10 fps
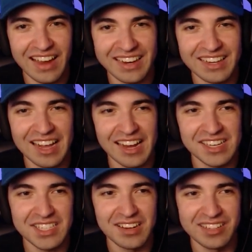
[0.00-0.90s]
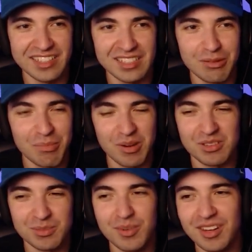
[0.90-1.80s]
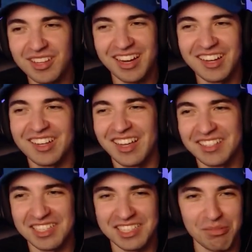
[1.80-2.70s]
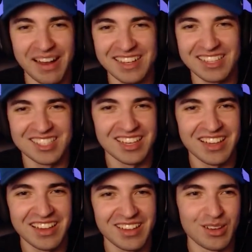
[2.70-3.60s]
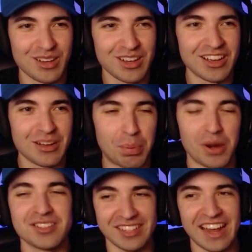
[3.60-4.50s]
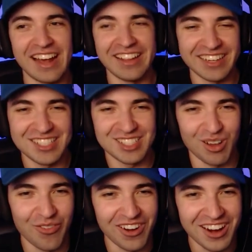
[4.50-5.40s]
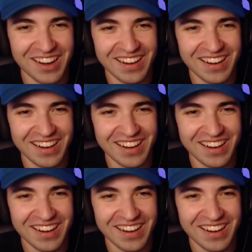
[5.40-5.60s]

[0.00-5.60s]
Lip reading: I can kind of tell it's Merle's brother, just by his personality so far.